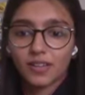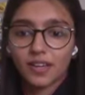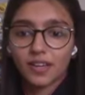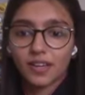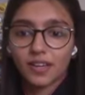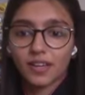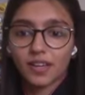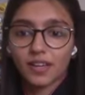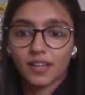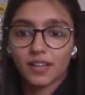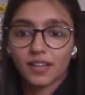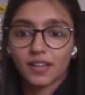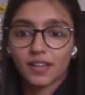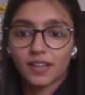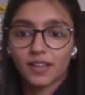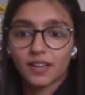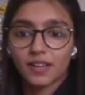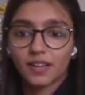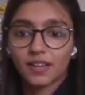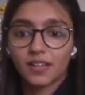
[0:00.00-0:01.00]
Okay.
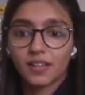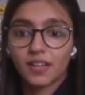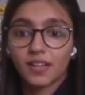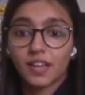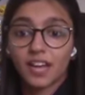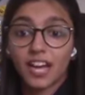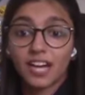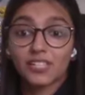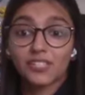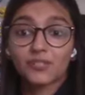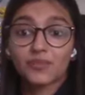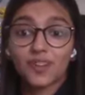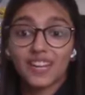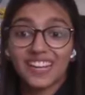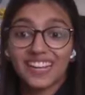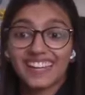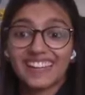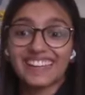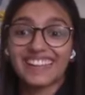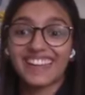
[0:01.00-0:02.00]

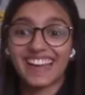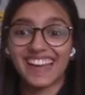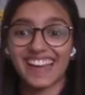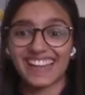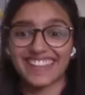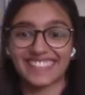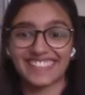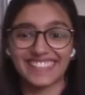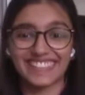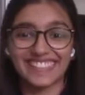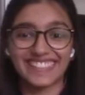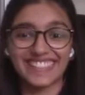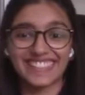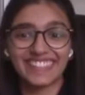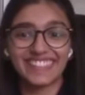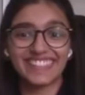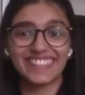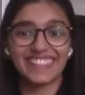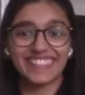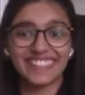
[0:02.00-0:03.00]
Ajwain,
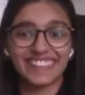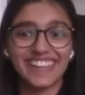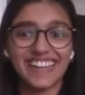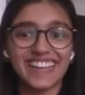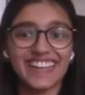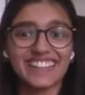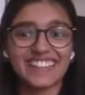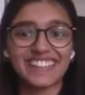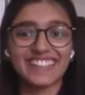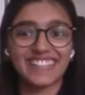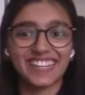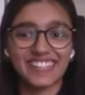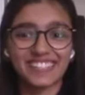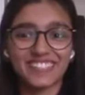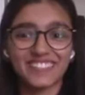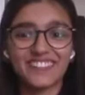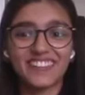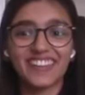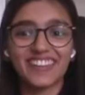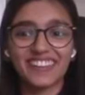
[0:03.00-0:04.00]
yes,
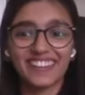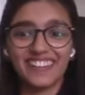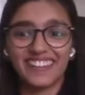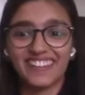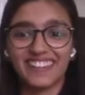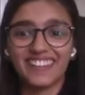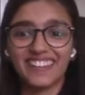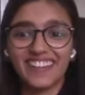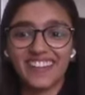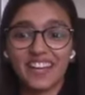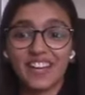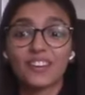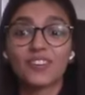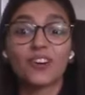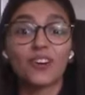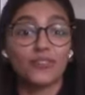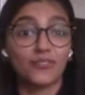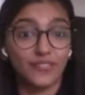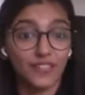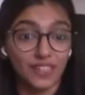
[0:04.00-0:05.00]
ajwain.
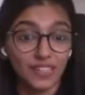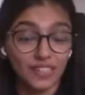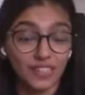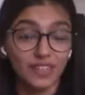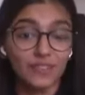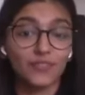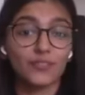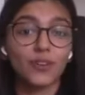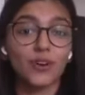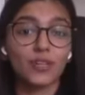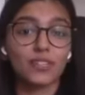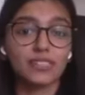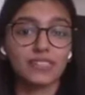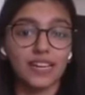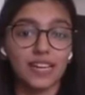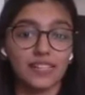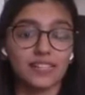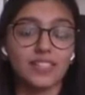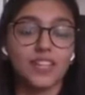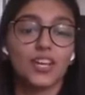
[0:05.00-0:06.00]
Coffee, of course,
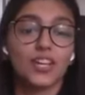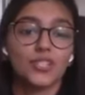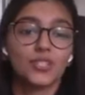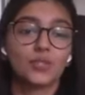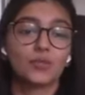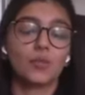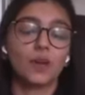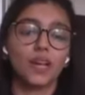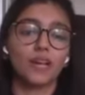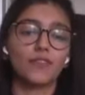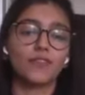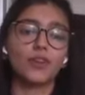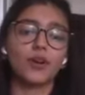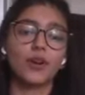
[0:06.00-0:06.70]
yes. So if